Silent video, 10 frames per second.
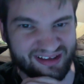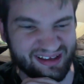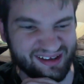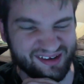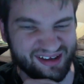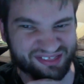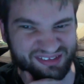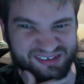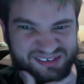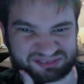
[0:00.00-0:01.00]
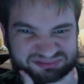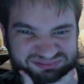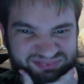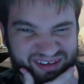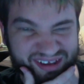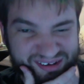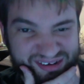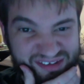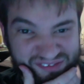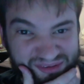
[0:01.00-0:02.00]
And I think,
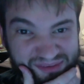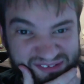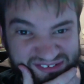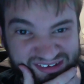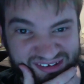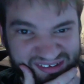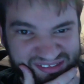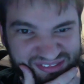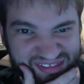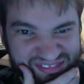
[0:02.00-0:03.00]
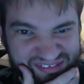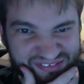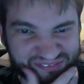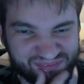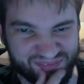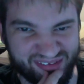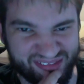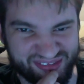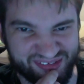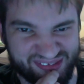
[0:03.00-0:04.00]
and if I'm not mistaken, I think
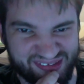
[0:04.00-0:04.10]
promoting